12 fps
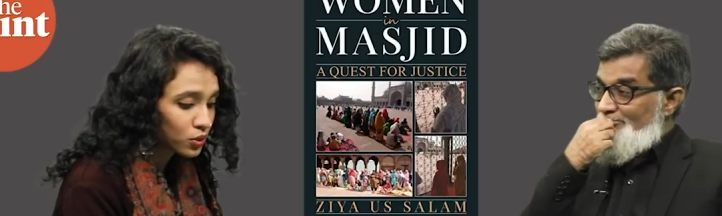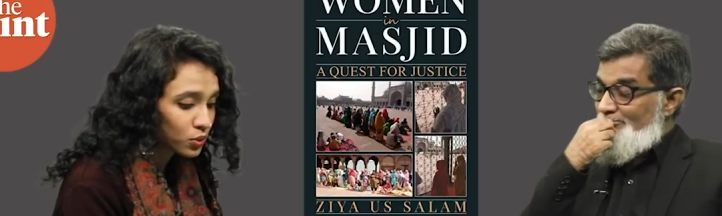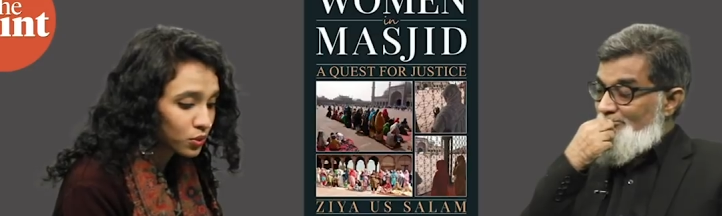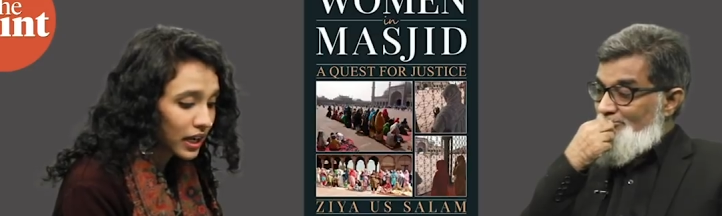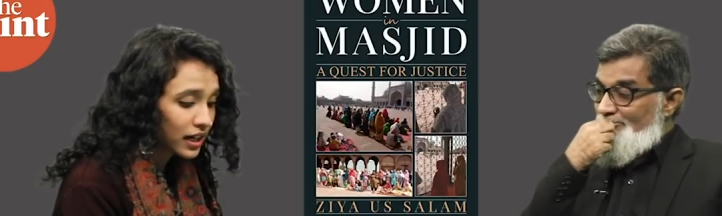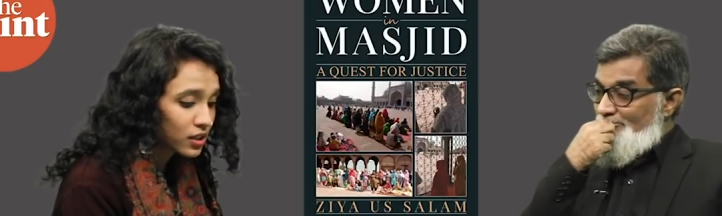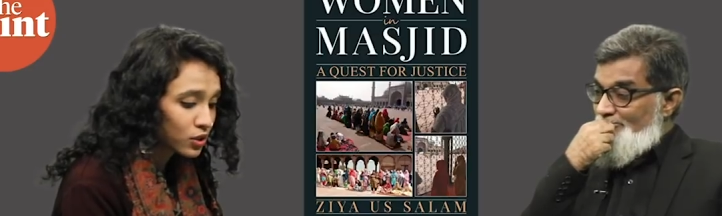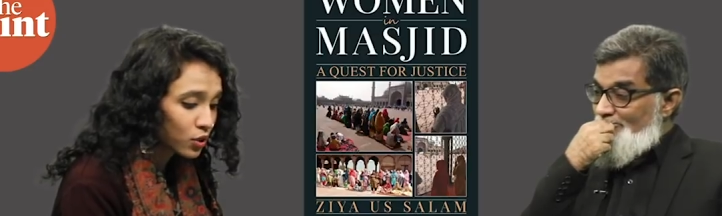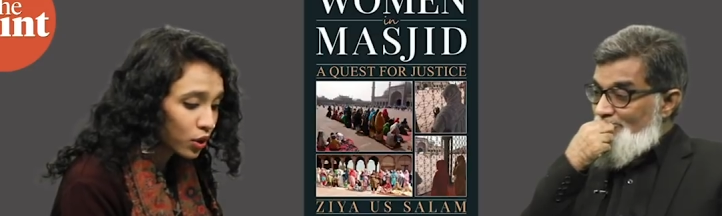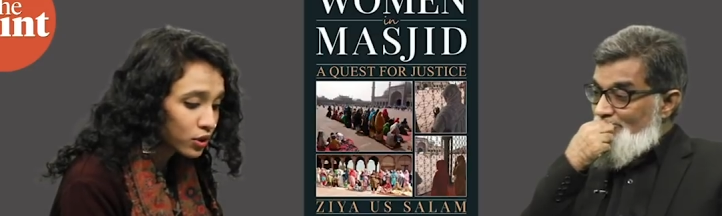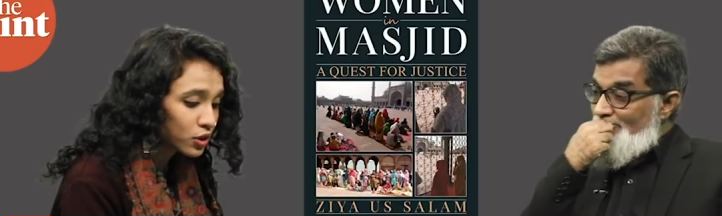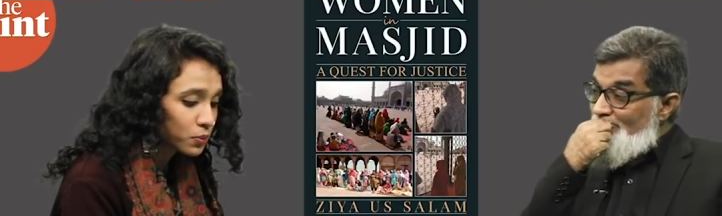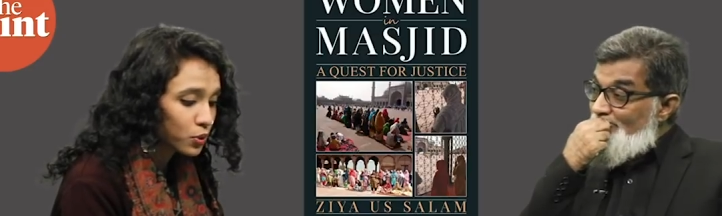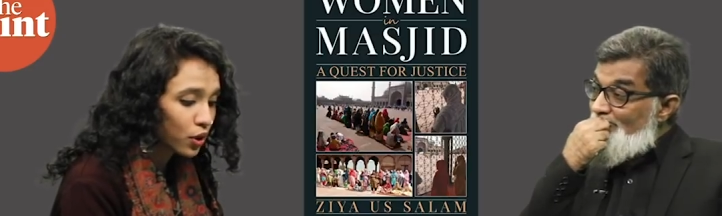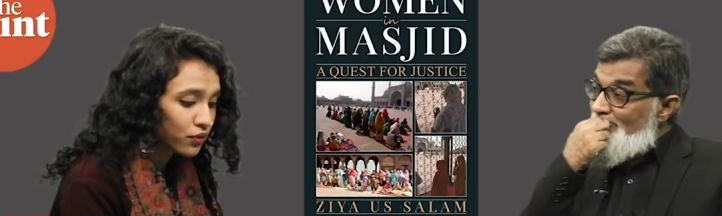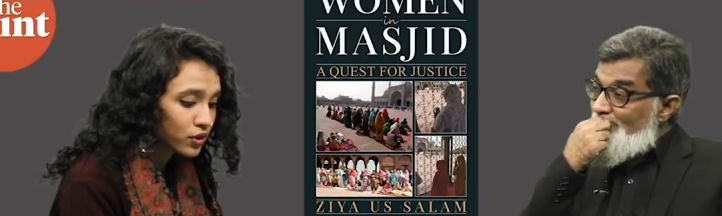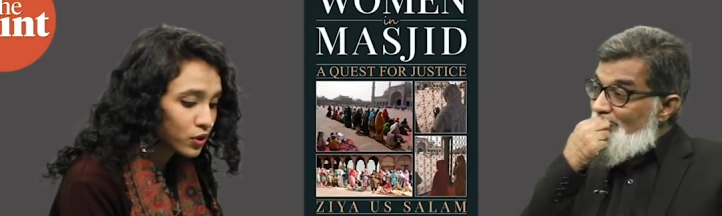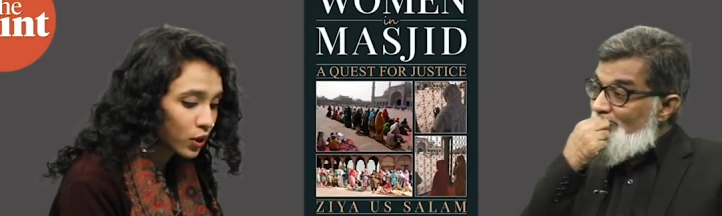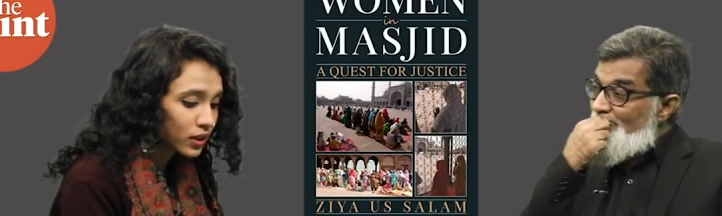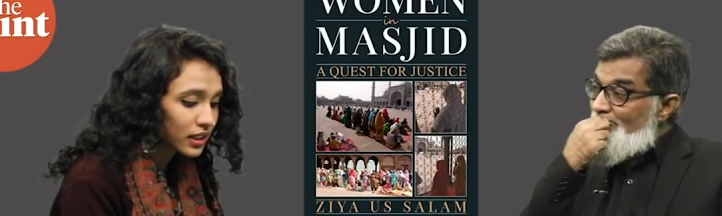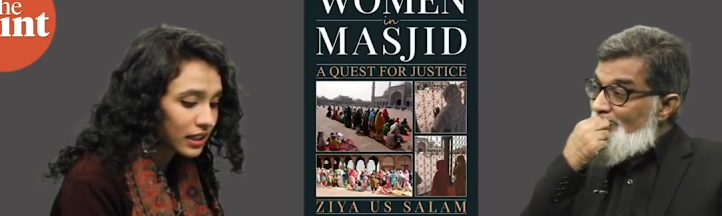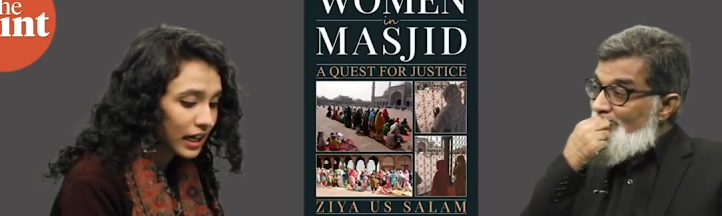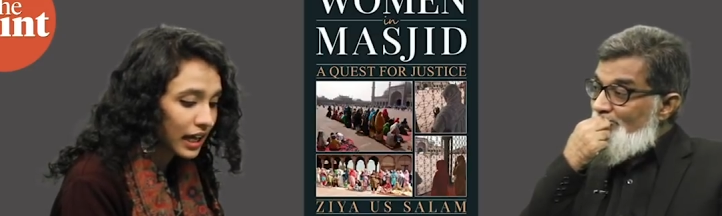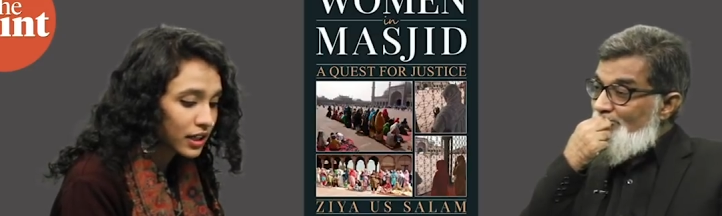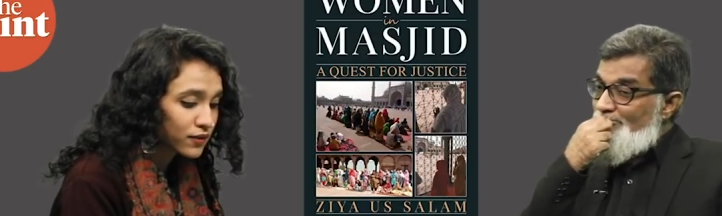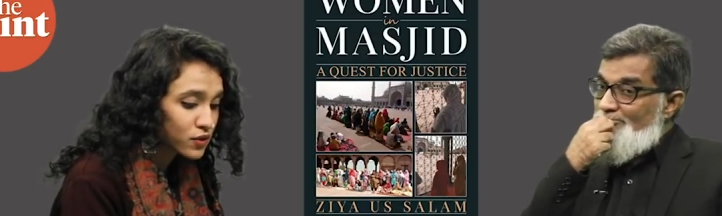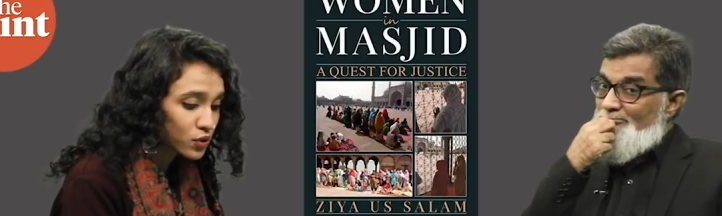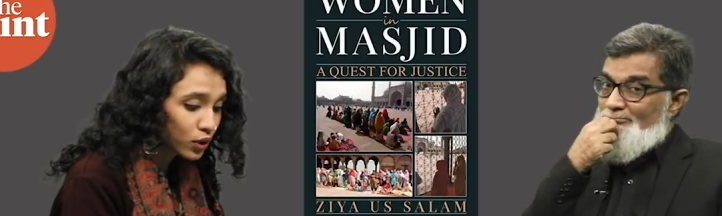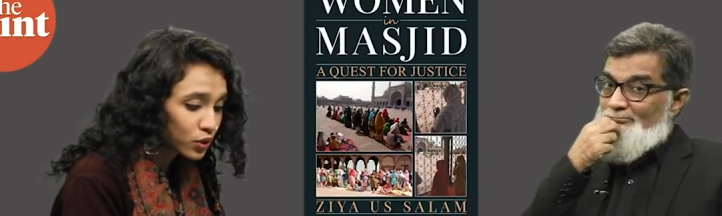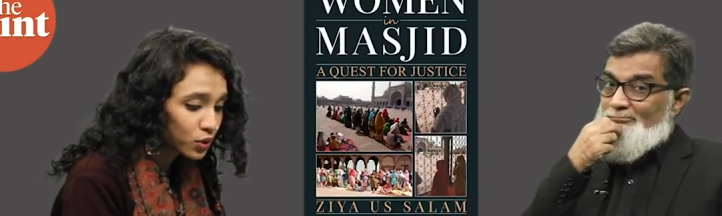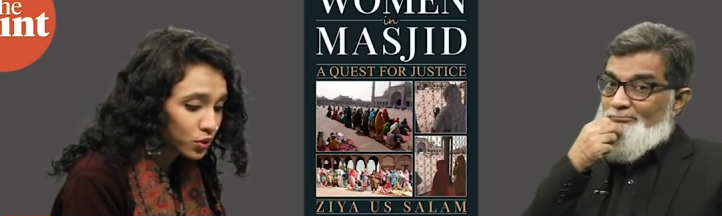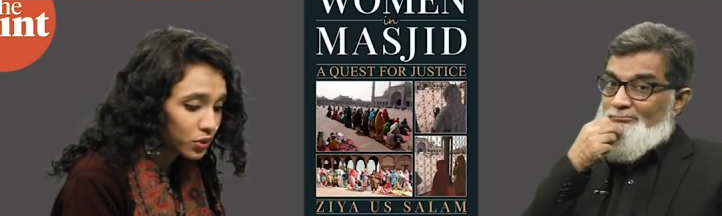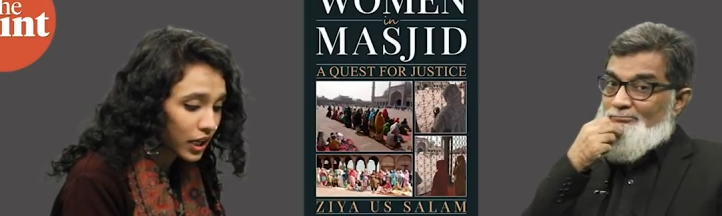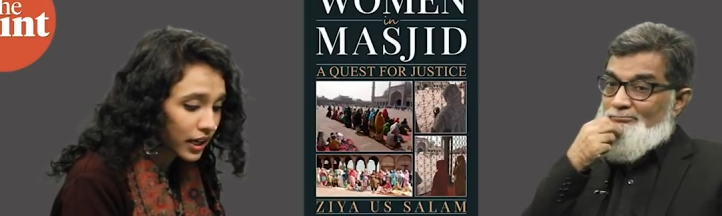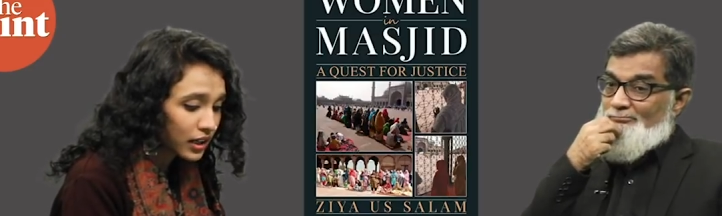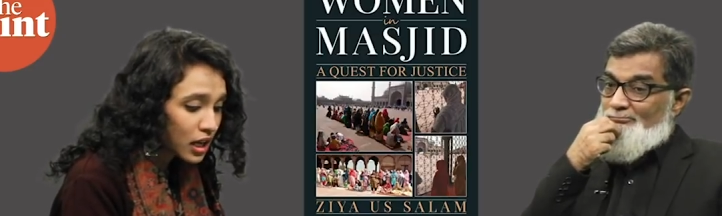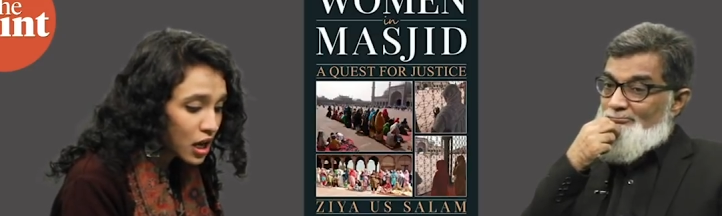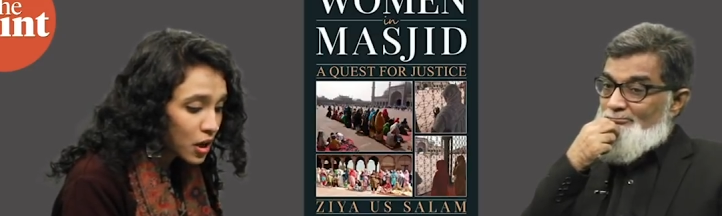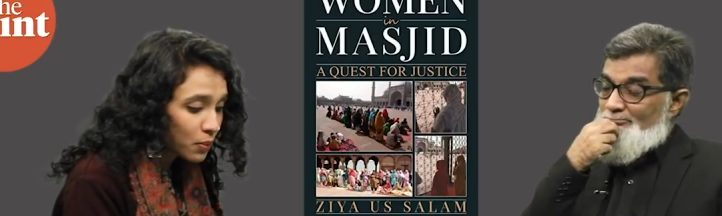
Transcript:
Speaker 1: who do that, not the Prophet, not the Caliphs, not the Quran,